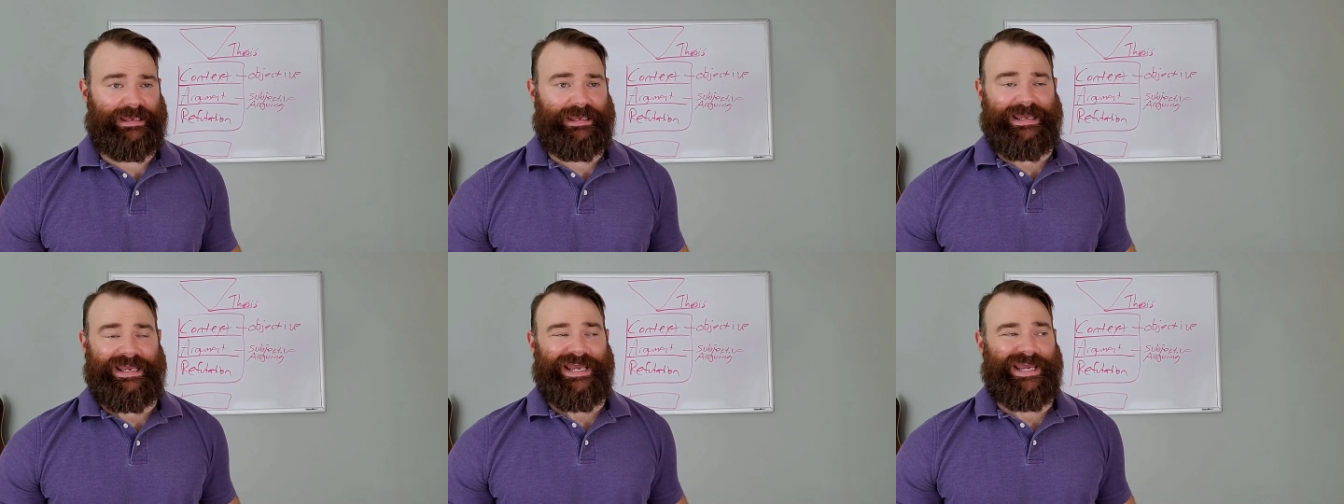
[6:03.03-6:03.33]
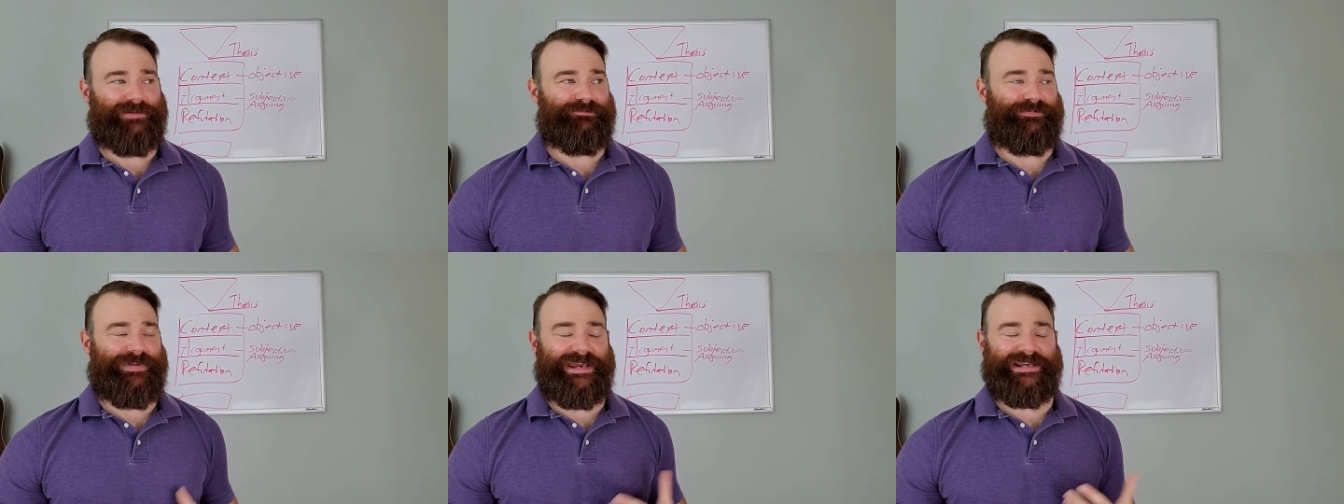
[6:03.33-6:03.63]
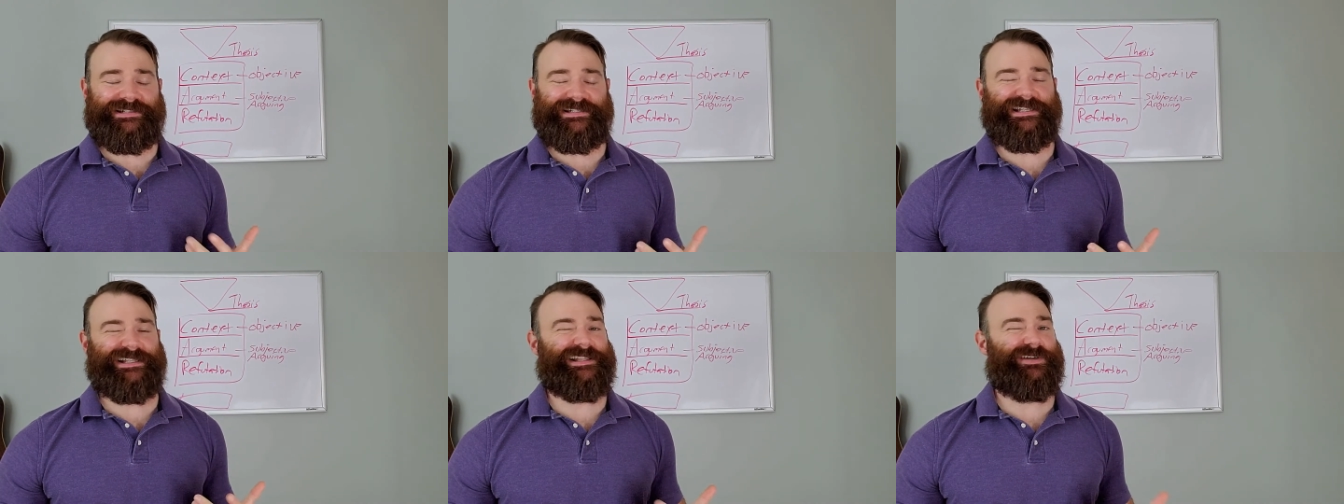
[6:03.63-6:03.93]
And
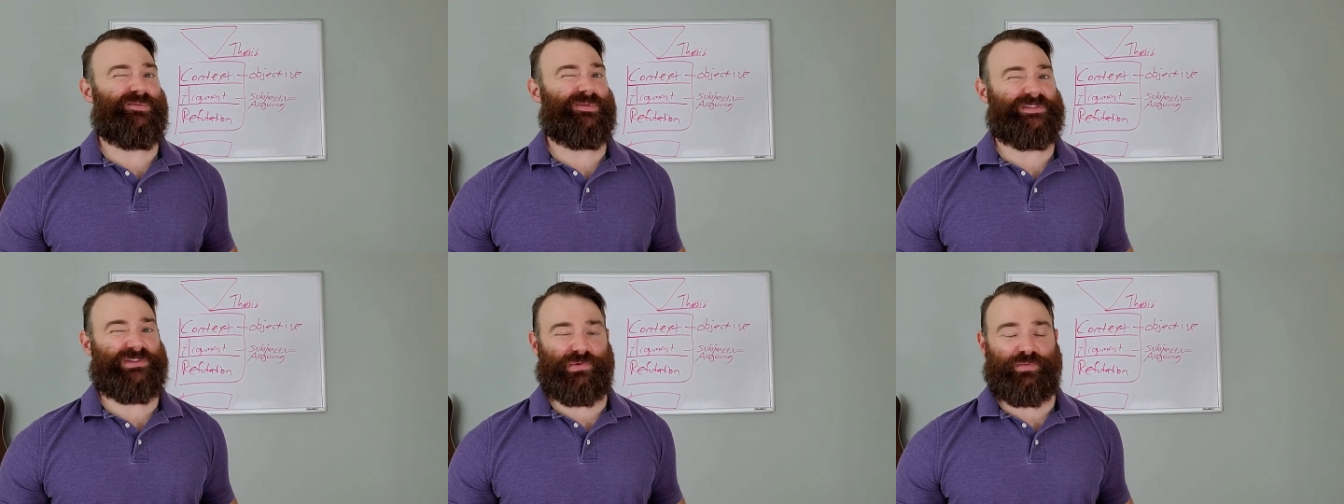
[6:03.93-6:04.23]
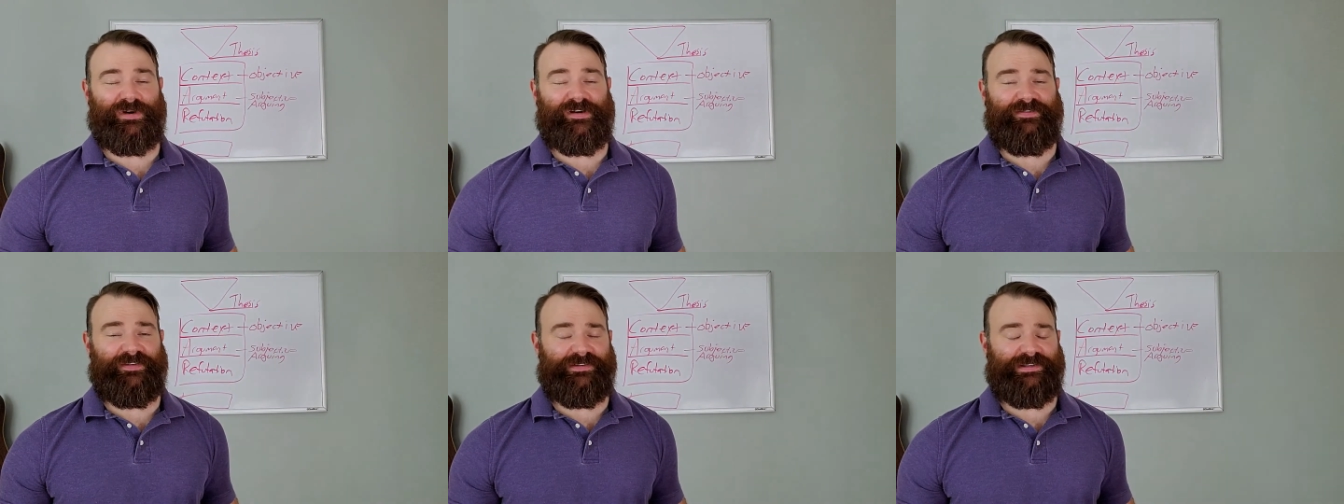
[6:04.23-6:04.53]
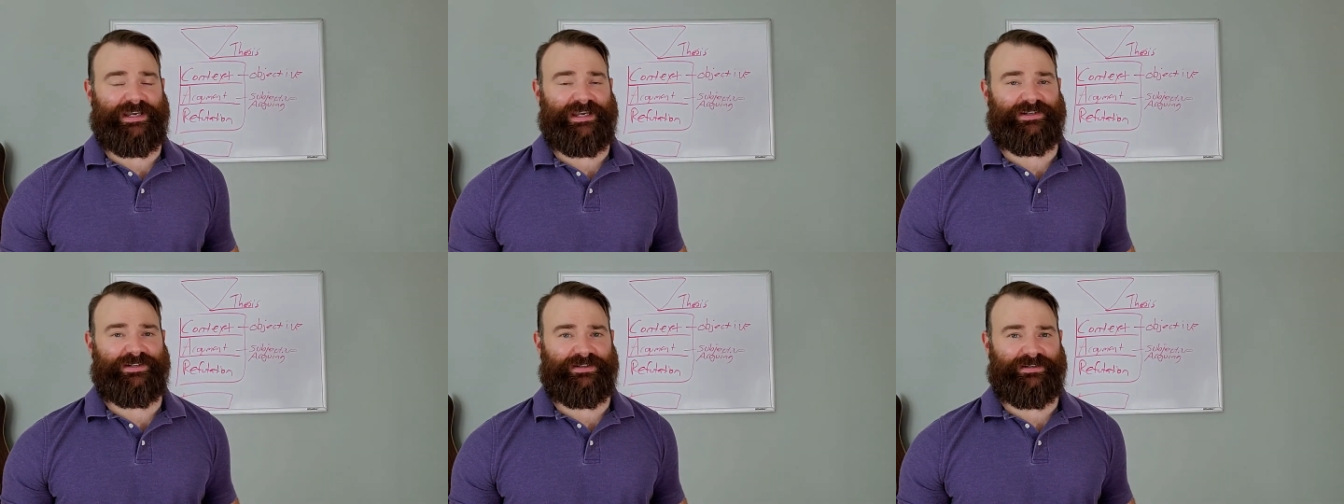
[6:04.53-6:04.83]
basically what the
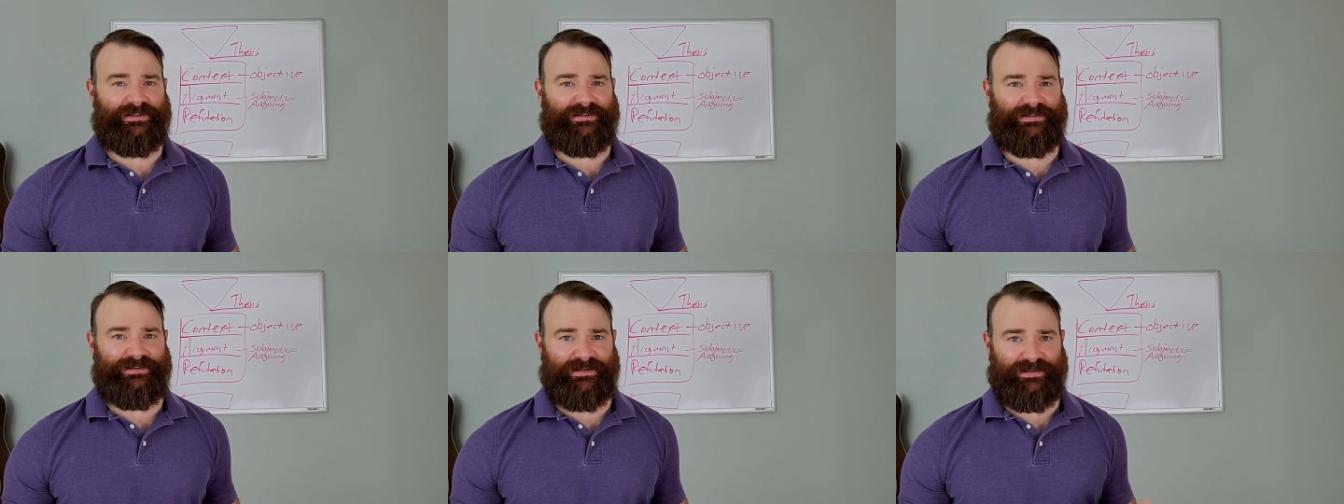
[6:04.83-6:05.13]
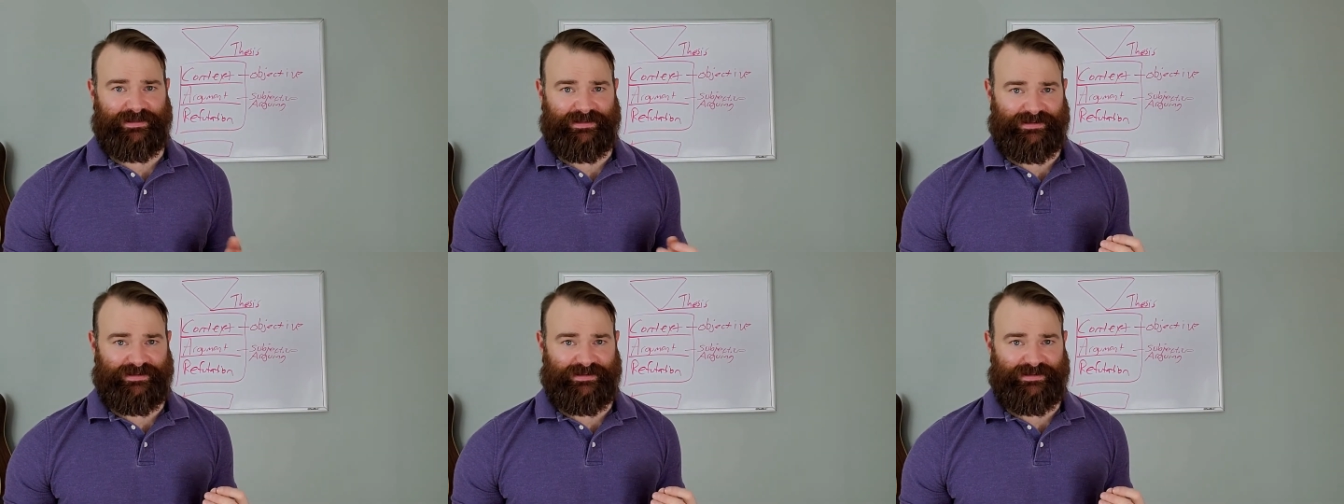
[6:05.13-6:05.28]
refutation is